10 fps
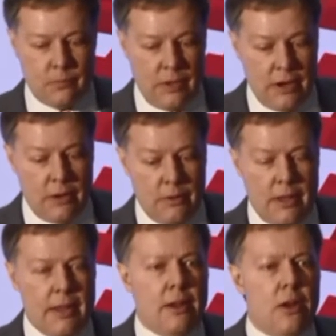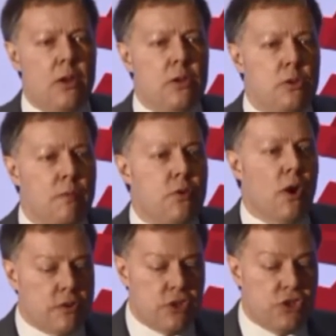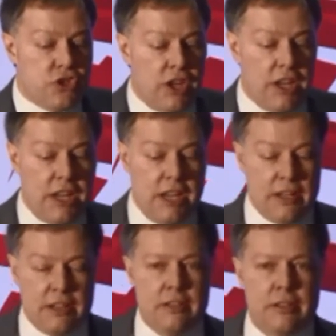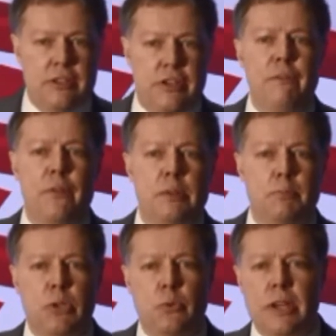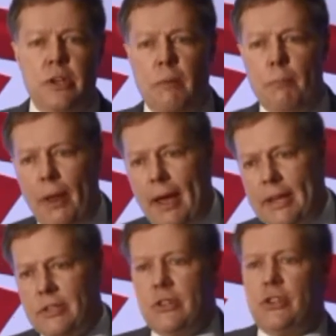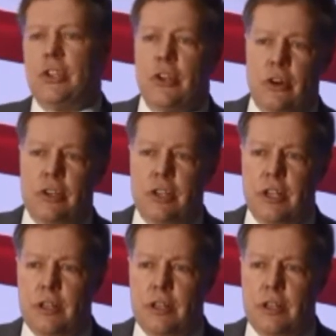You know, you've got to see the difference between compliance and security.